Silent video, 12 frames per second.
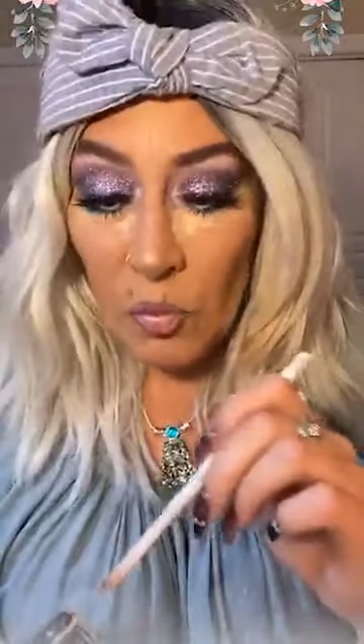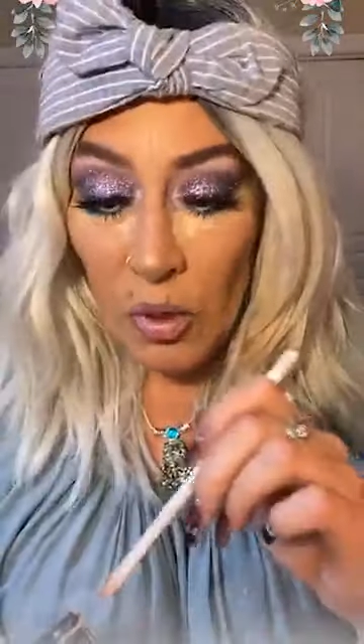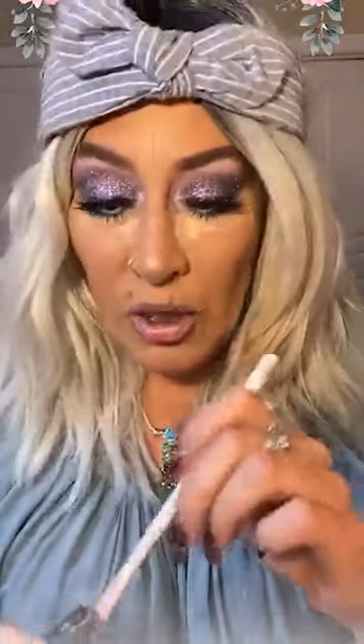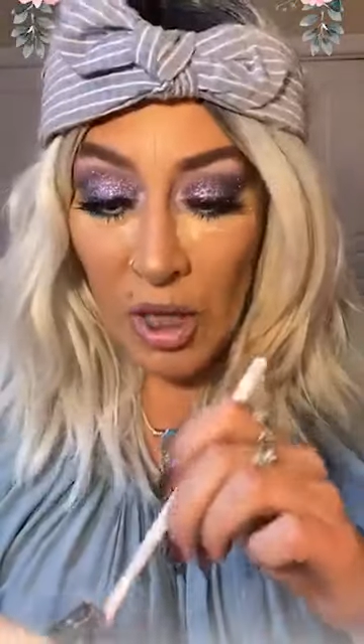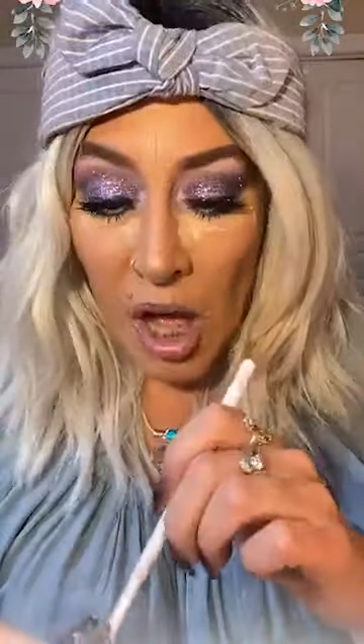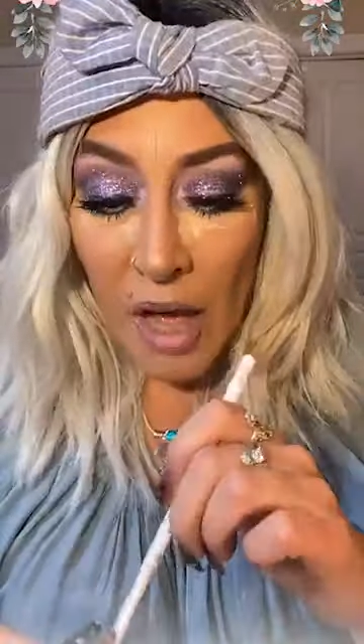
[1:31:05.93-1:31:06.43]

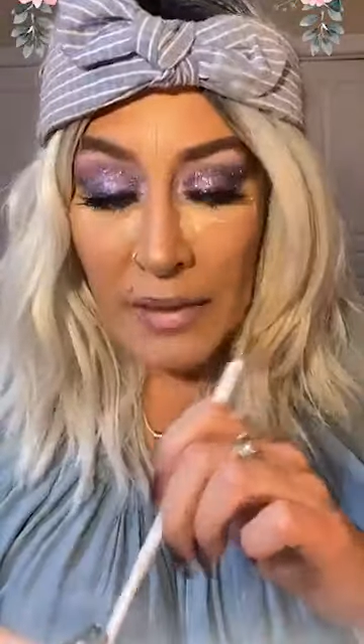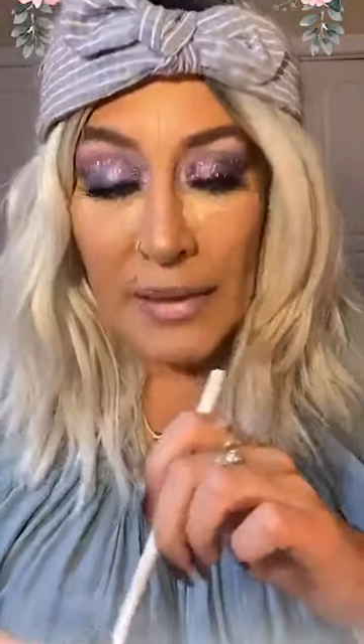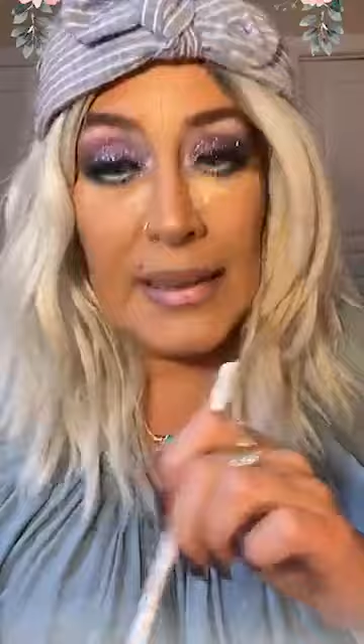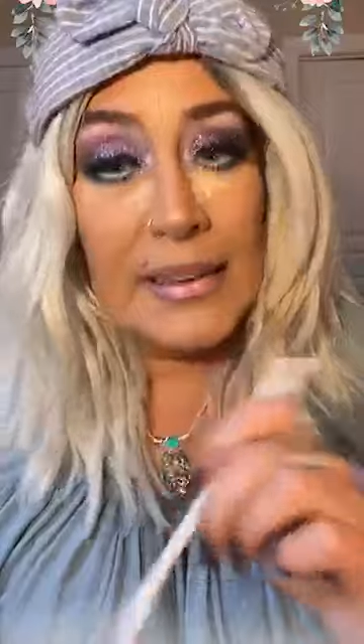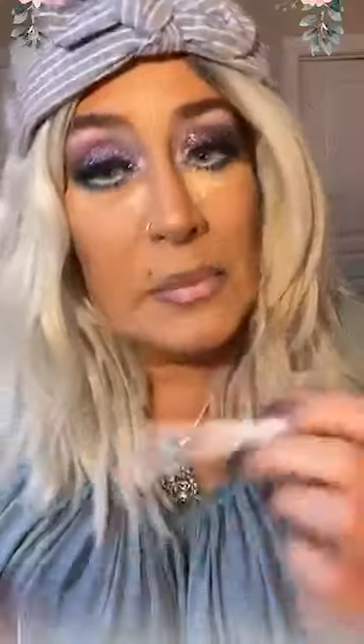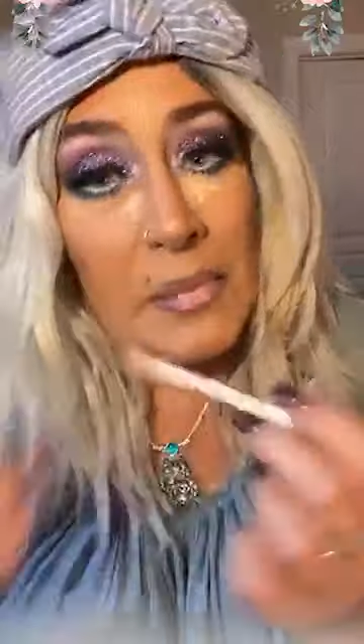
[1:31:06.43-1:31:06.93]
Where
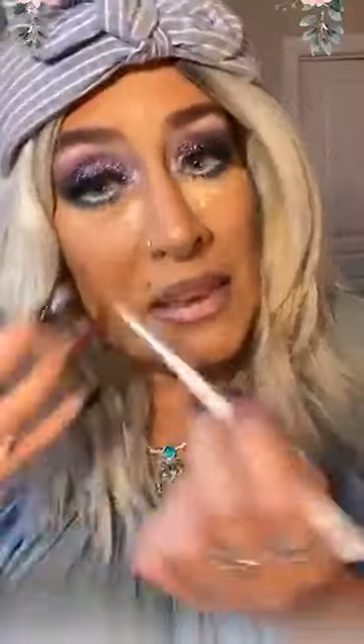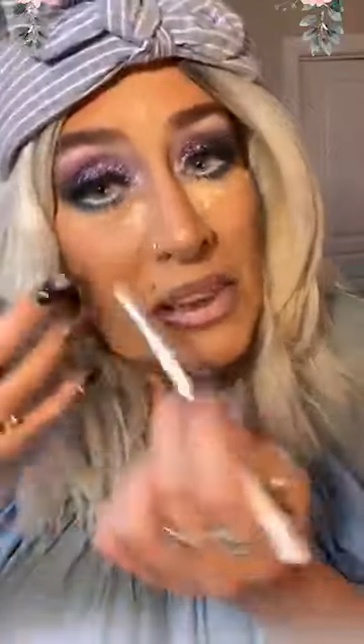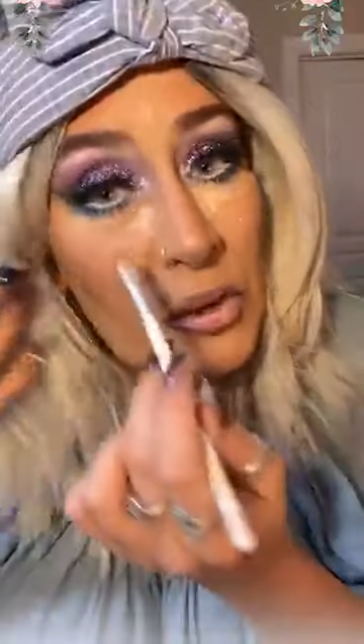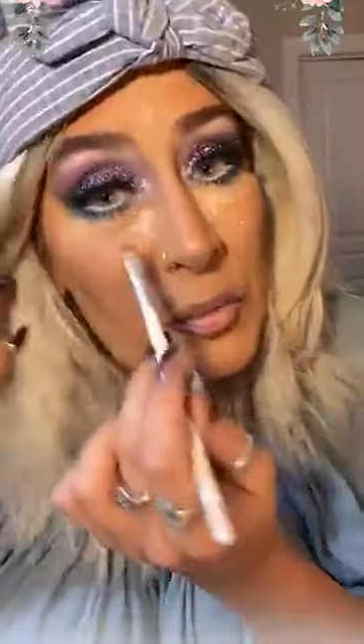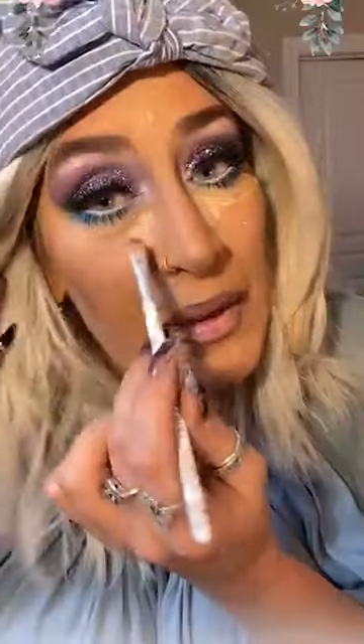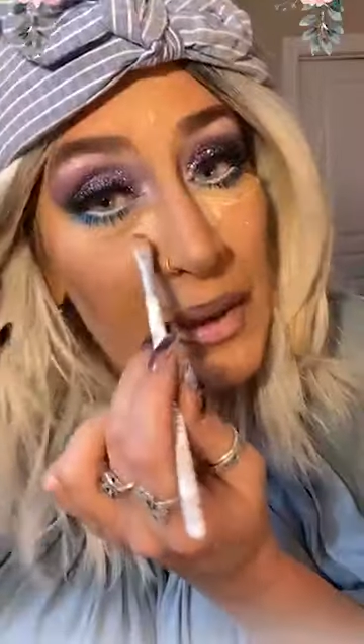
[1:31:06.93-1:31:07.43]
God leads me
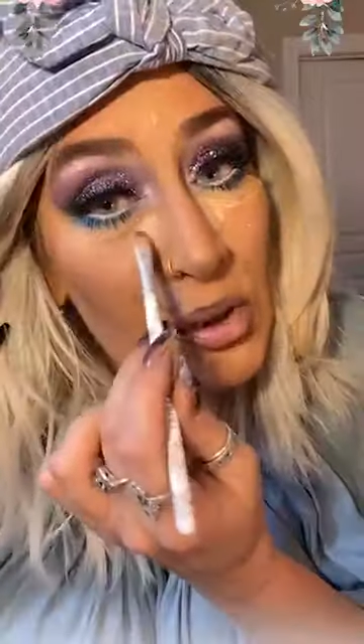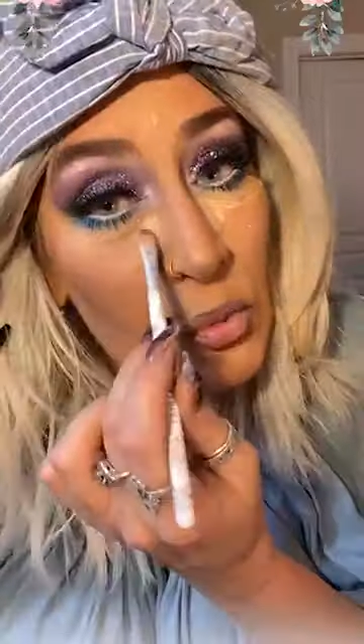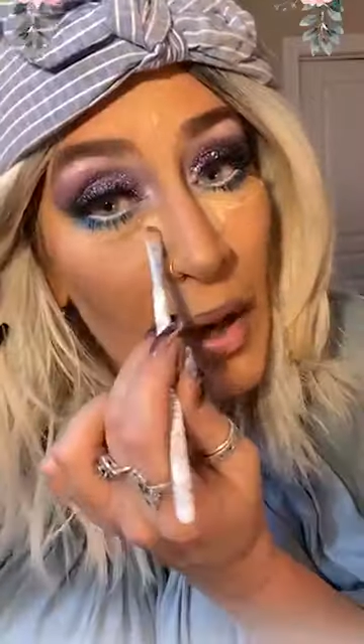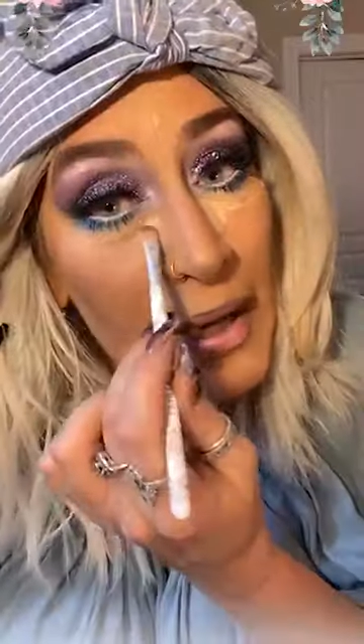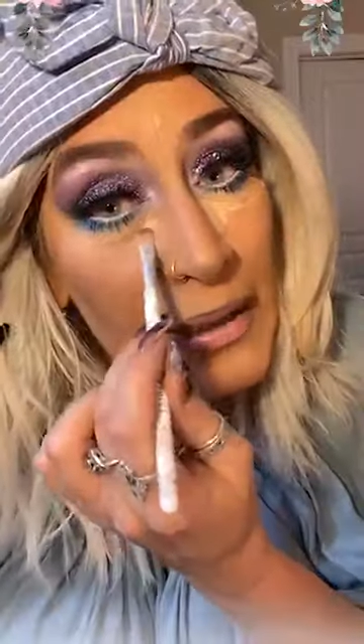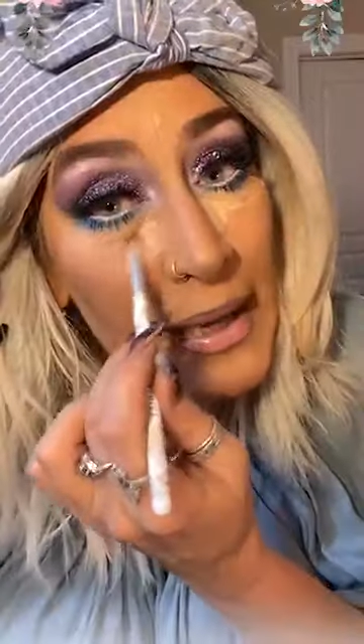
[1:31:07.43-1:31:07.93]
to. Because
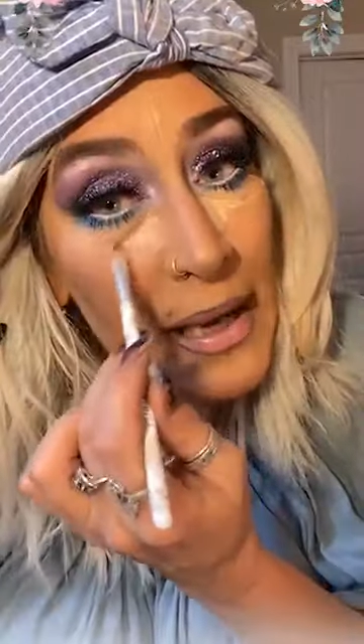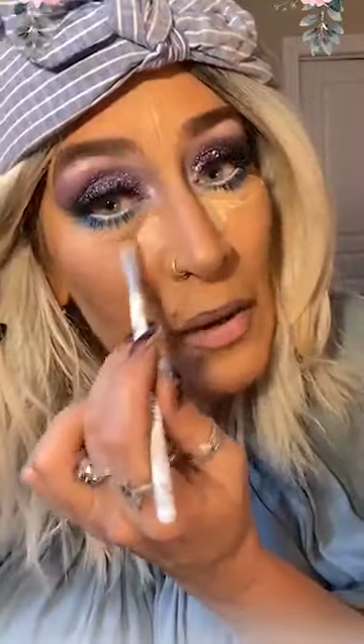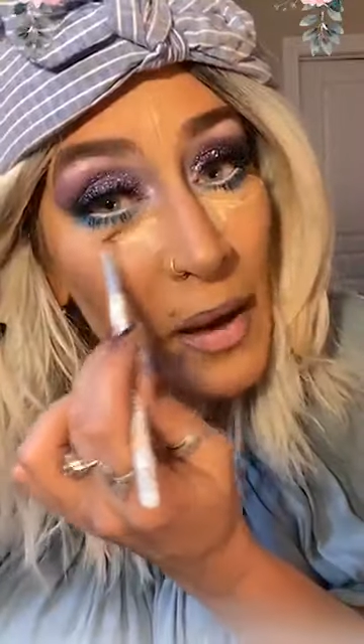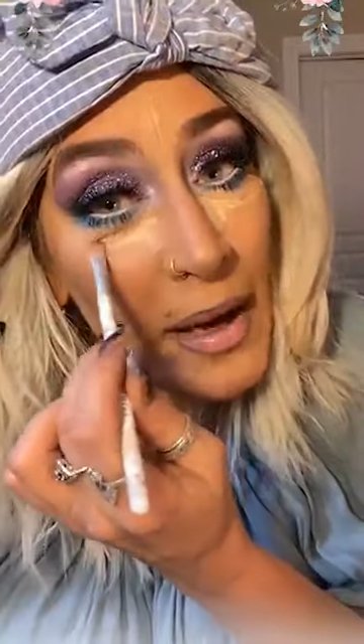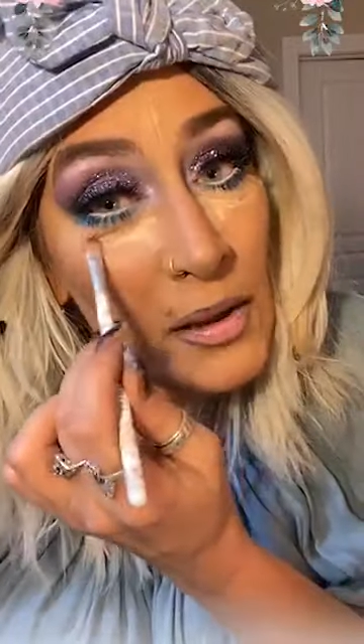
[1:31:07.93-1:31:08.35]
right now,